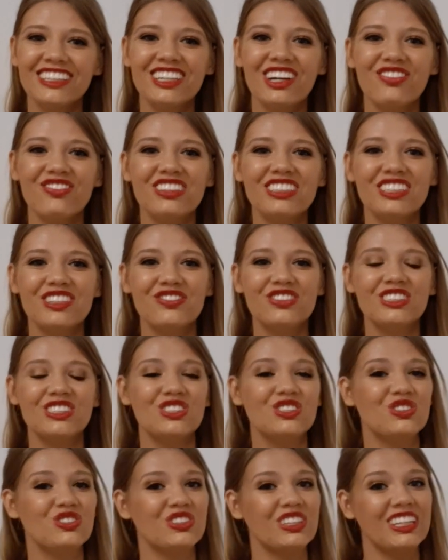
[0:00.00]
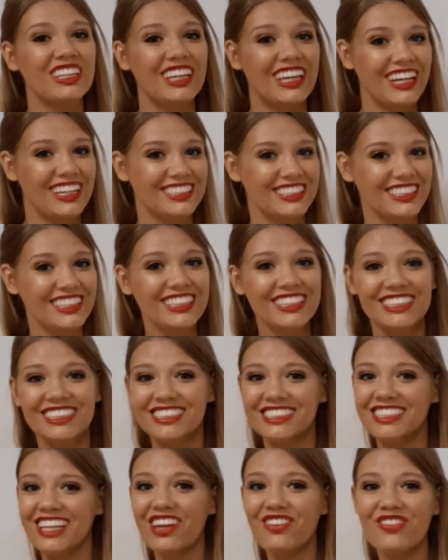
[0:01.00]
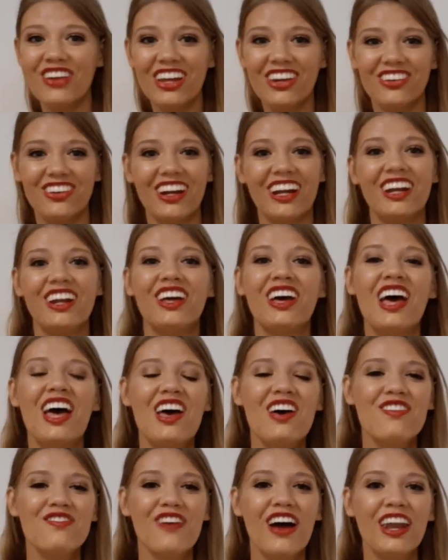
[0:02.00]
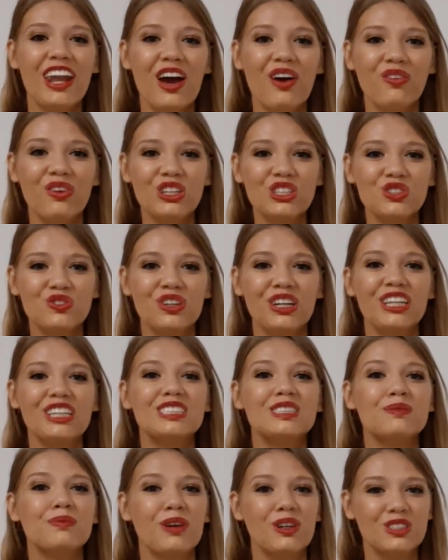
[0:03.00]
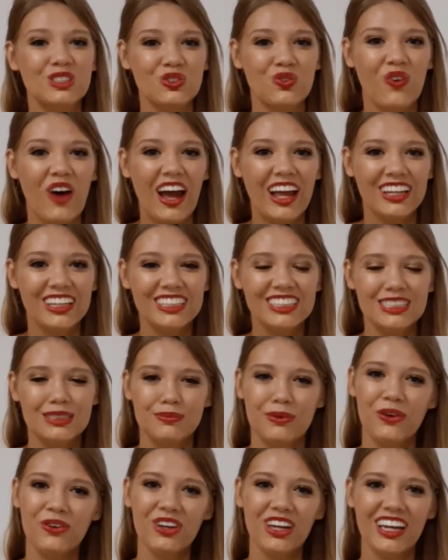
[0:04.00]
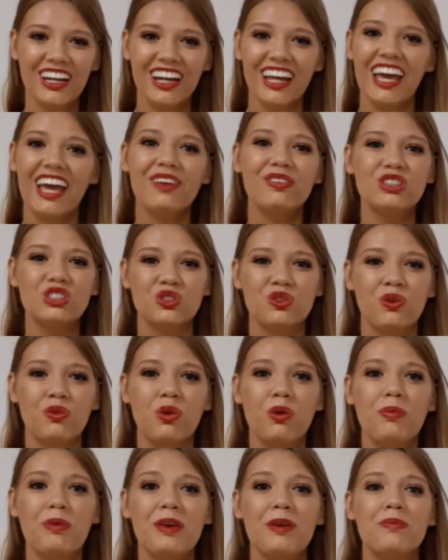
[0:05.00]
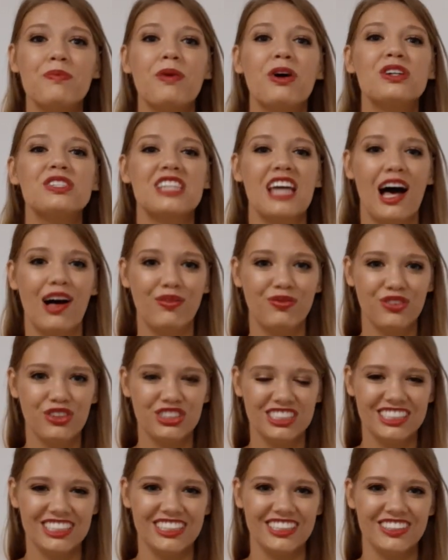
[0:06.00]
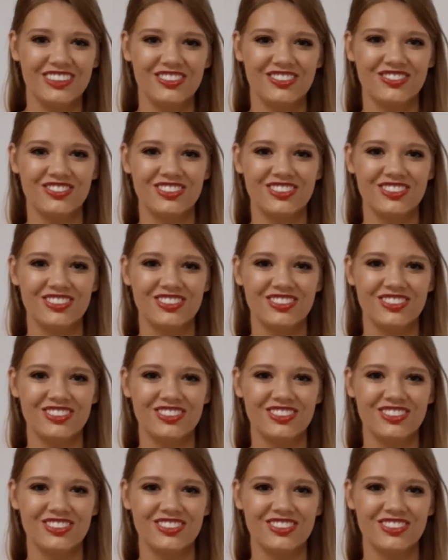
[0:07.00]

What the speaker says: up the difference between Cantonese and Mandarin. Find out which one is most widely spoken and which one will be most helpful to you.